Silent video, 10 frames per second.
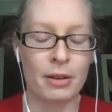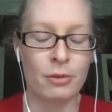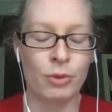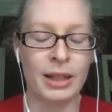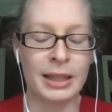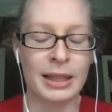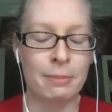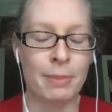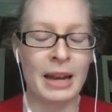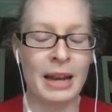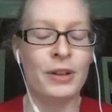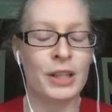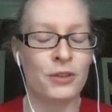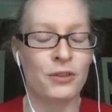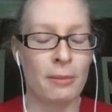really
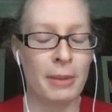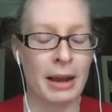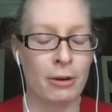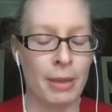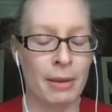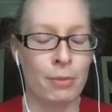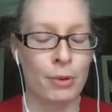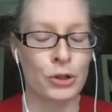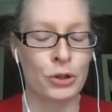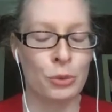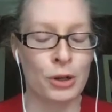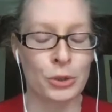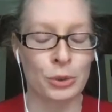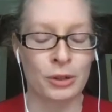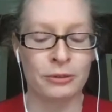benefits from our members who are
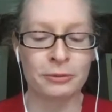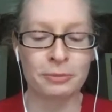sort of